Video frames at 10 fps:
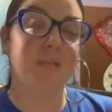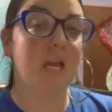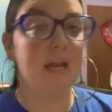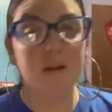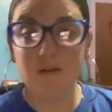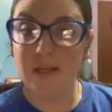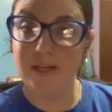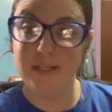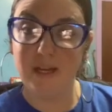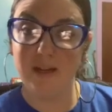I ain't gonna lie
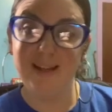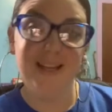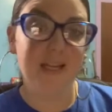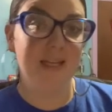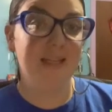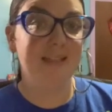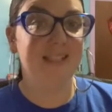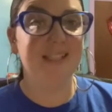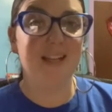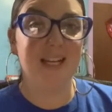to y'all.
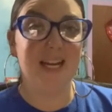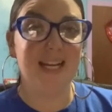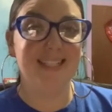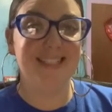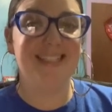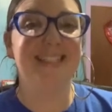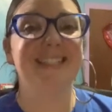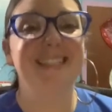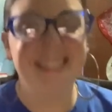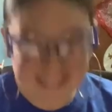That's all I
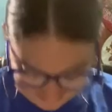got.